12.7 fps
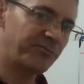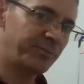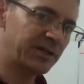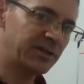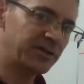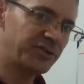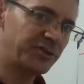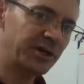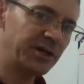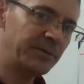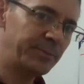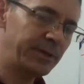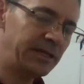because you're going to
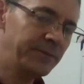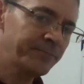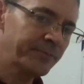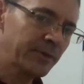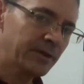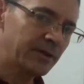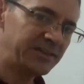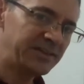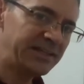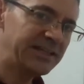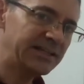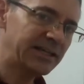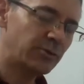be
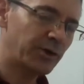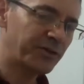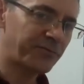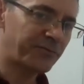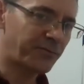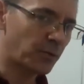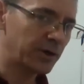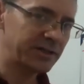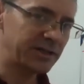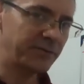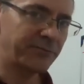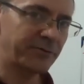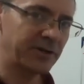dealing with 4
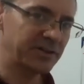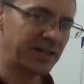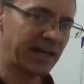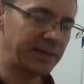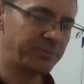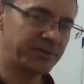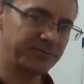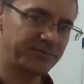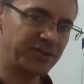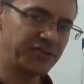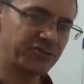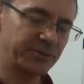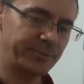different types of
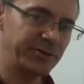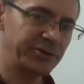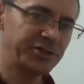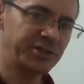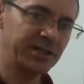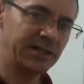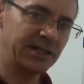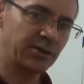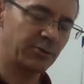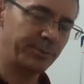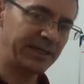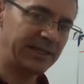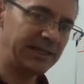distribution, and it'll
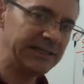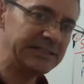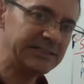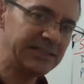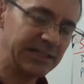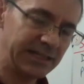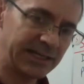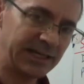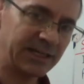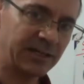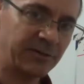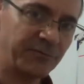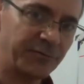be easy to get
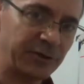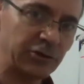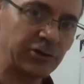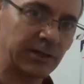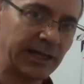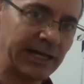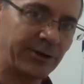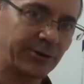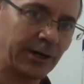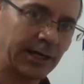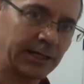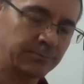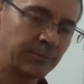confused later
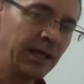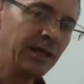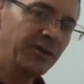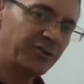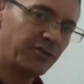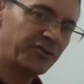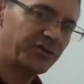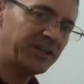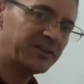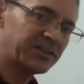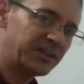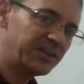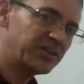on. So since
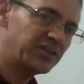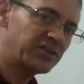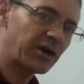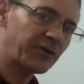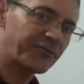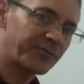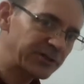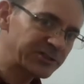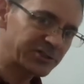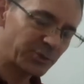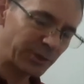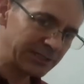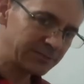this is our first
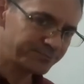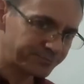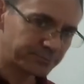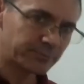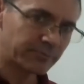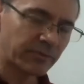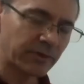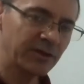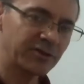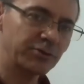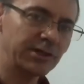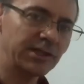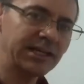one, there's
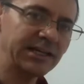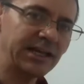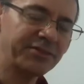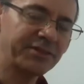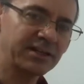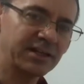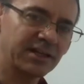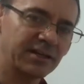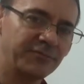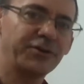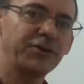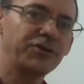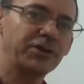really nothing to
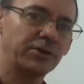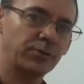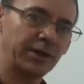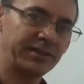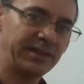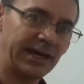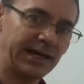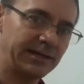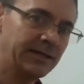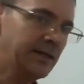confuse it with yet.